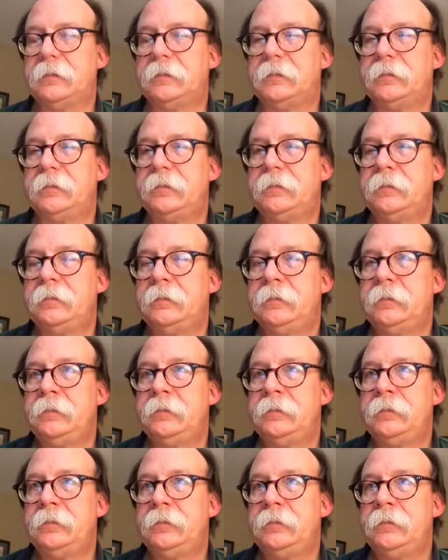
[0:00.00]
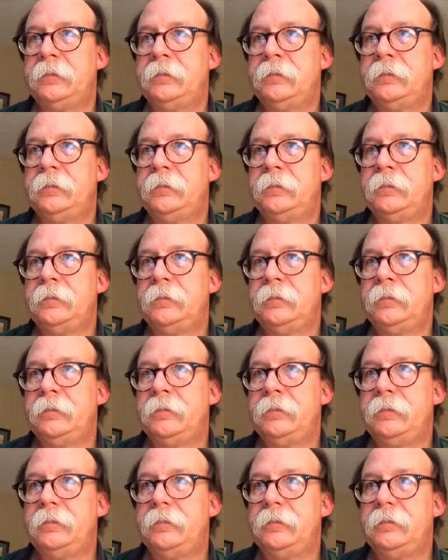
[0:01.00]

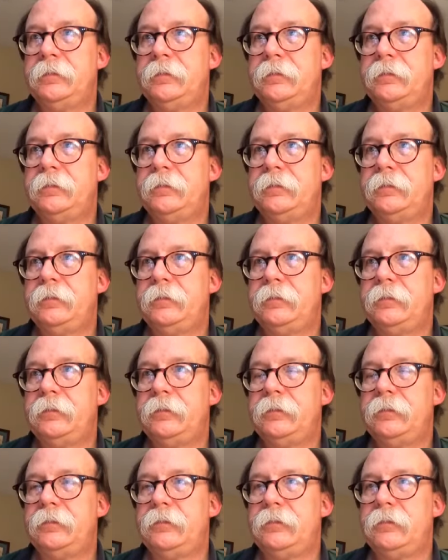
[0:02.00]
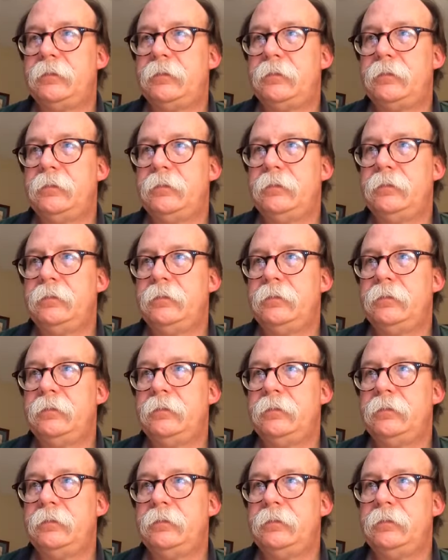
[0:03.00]
Nobody speaks.